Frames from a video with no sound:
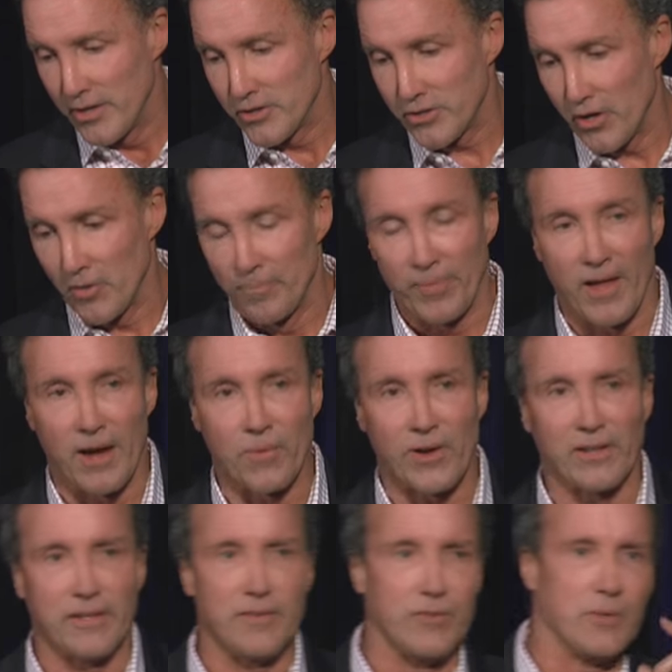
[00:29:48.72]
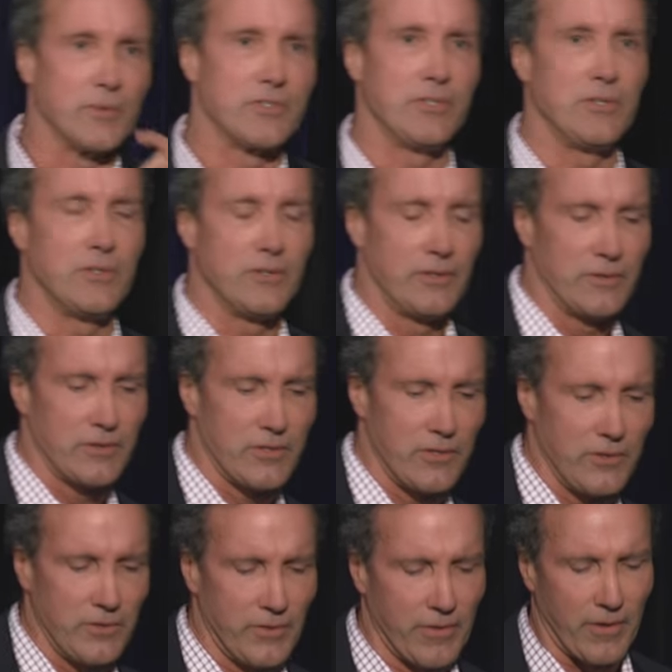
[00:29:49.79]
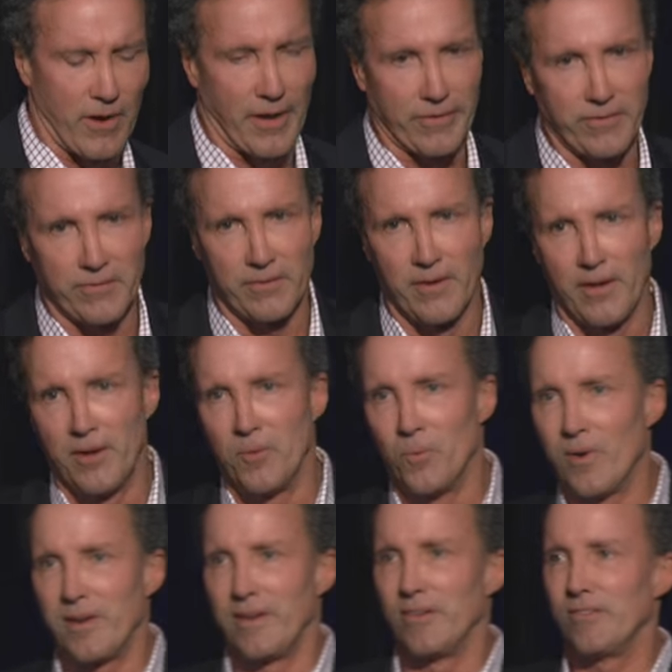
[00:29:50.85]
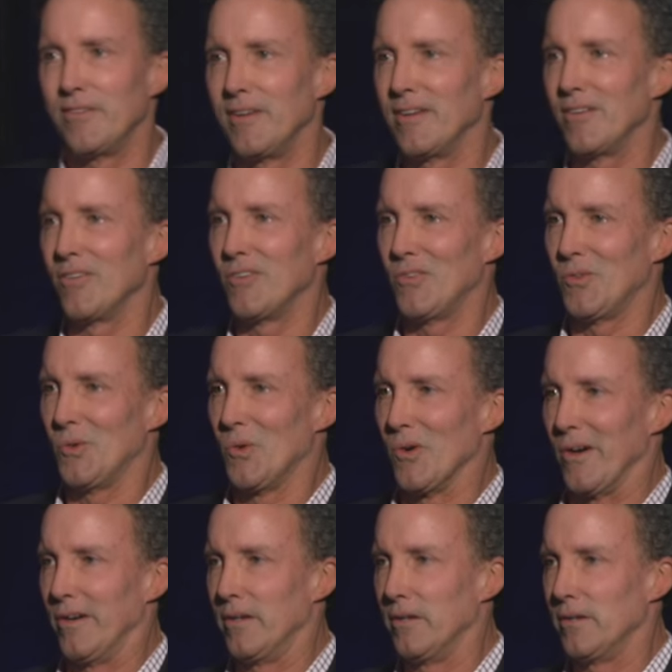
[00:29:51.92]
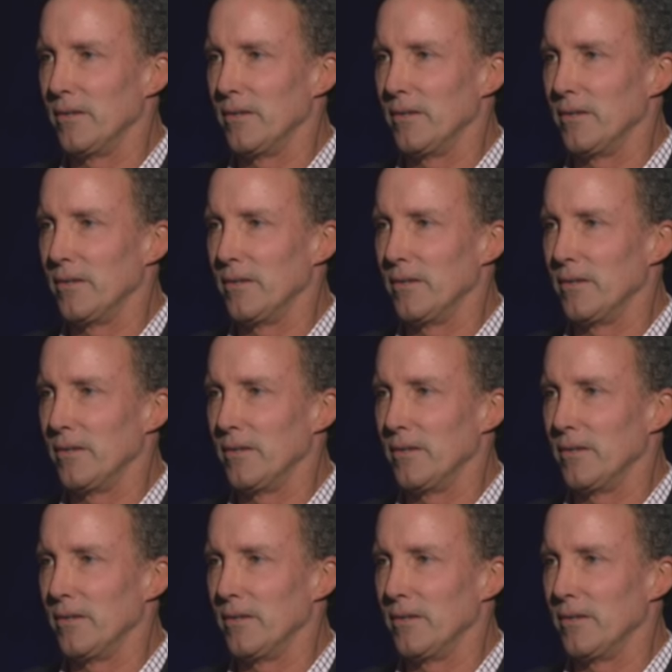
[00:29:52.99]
So I want to leave you with two thoughts. One is the end of the story.